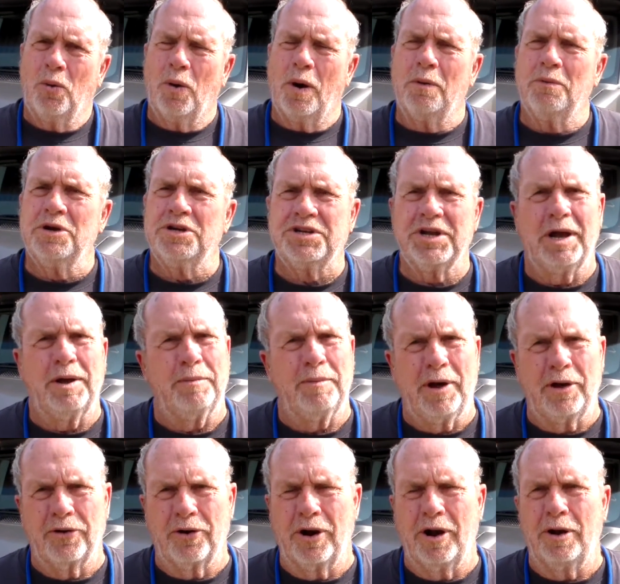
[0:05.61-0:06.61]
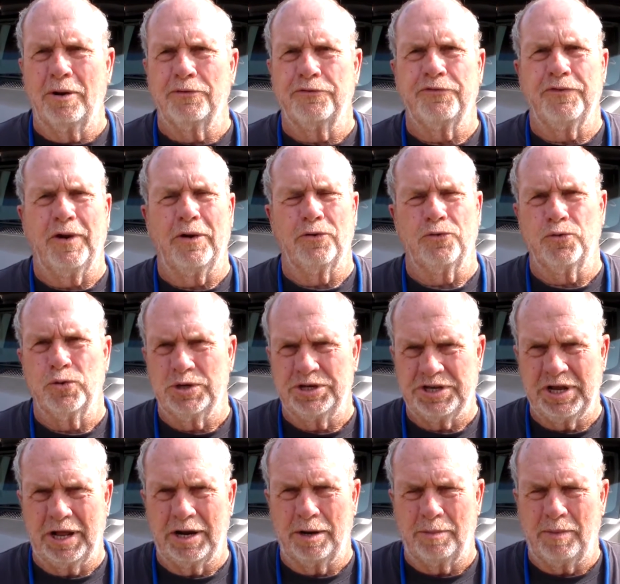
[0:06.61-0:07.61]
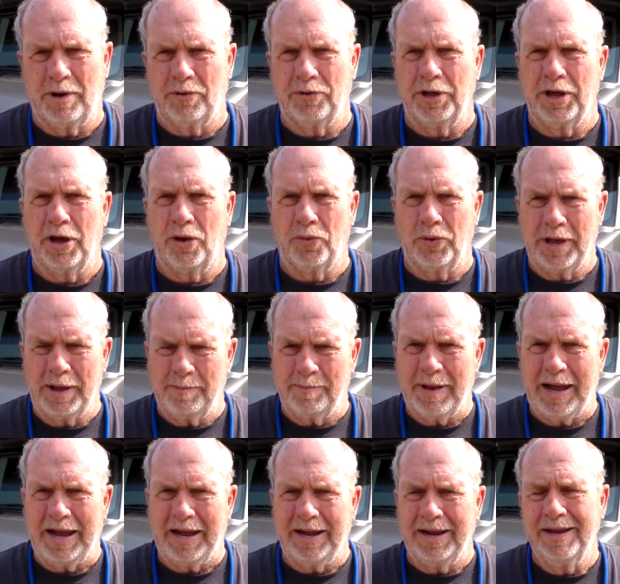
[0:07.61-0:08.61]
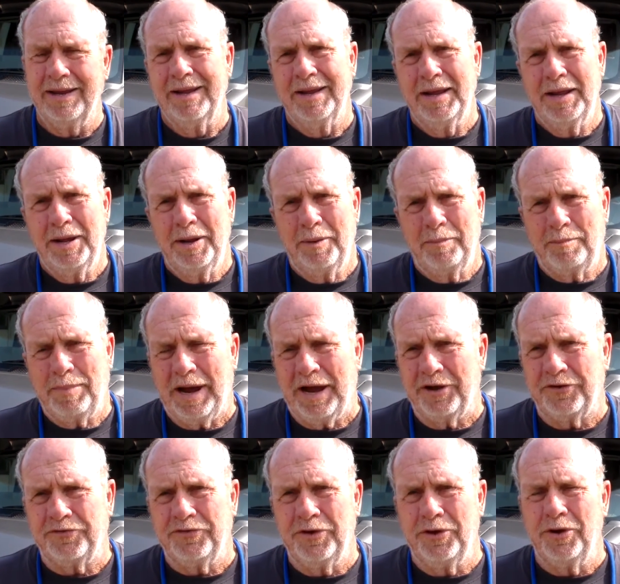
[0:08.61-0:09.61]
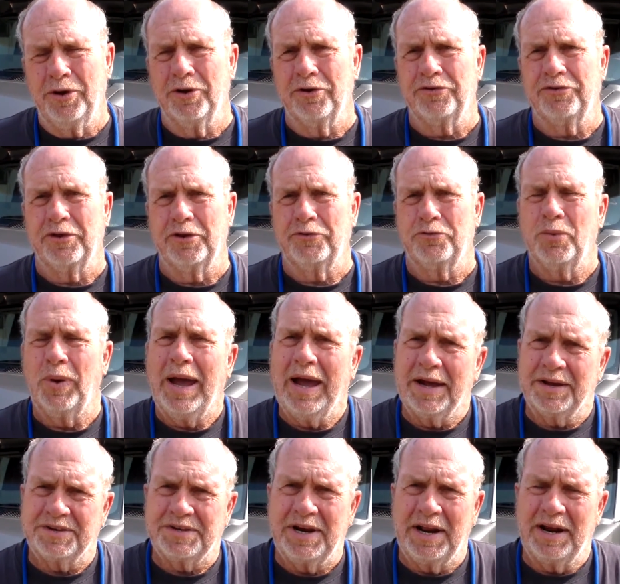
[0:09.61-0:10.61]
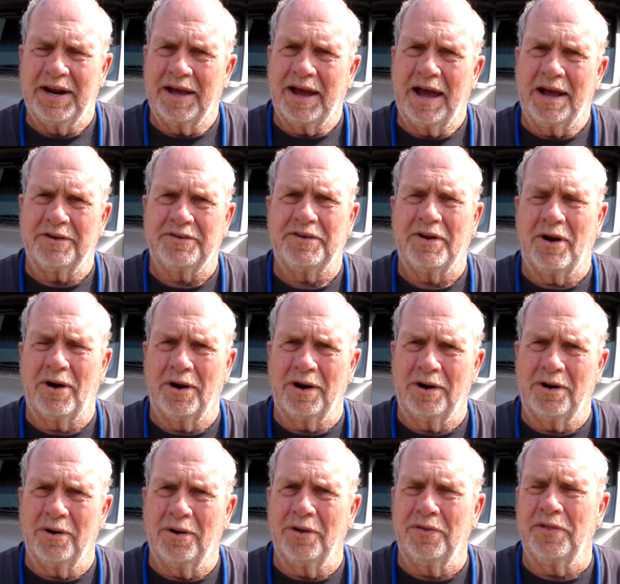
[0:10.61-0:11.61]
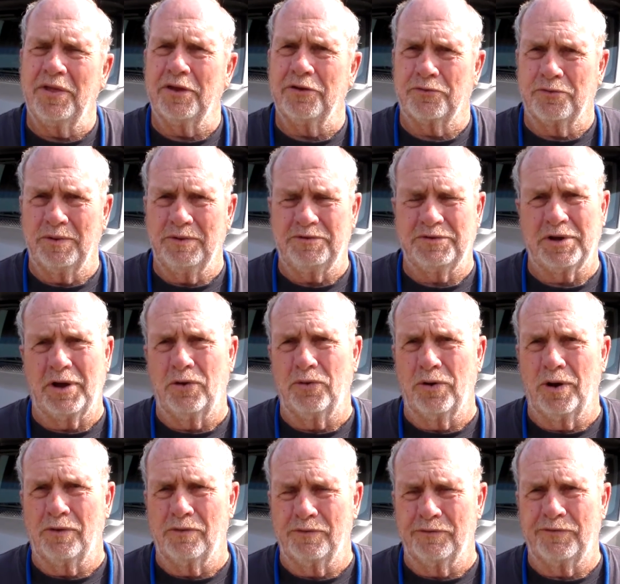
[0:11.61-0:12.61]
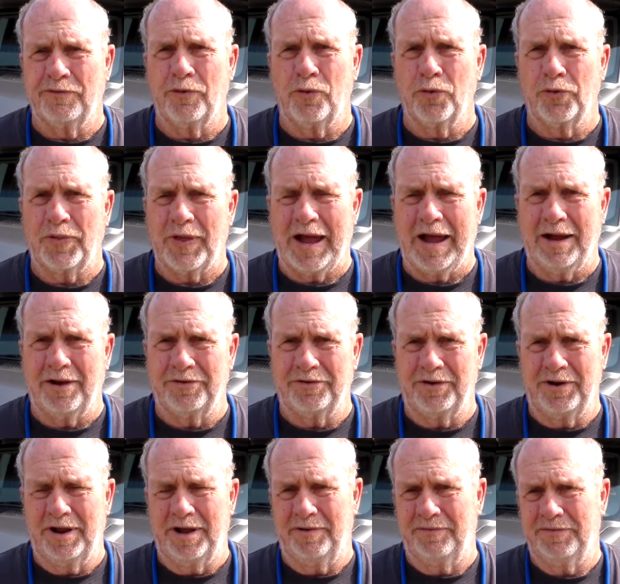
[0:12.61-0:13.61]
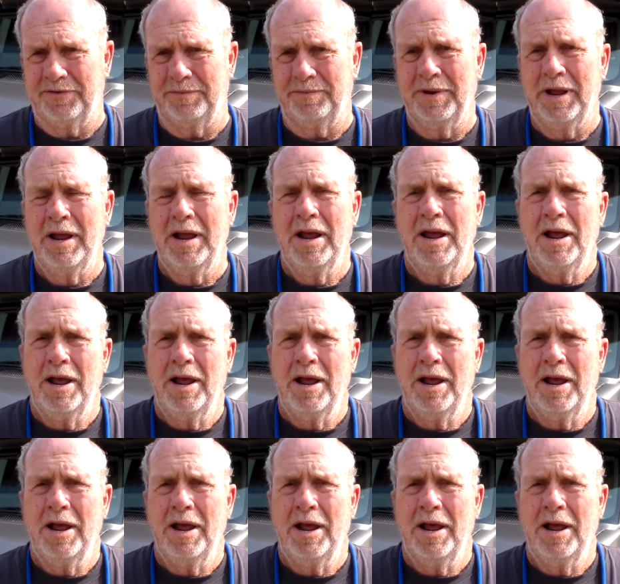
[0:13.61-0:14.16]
Where we sell motorhomes, folks, we sell them only on eBay. Past few years since we accidentally got started doing this, we've sold over 4,000 of them.